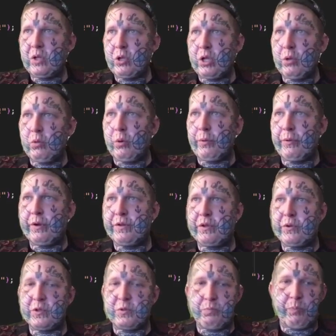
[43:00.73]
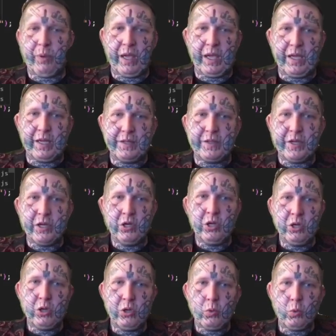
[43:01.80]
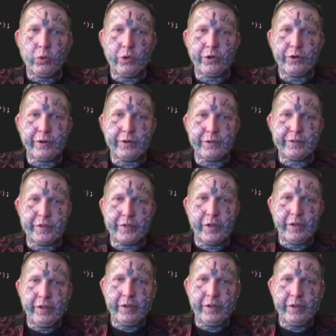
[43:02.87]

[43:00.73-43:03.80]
what we want to do is banned words.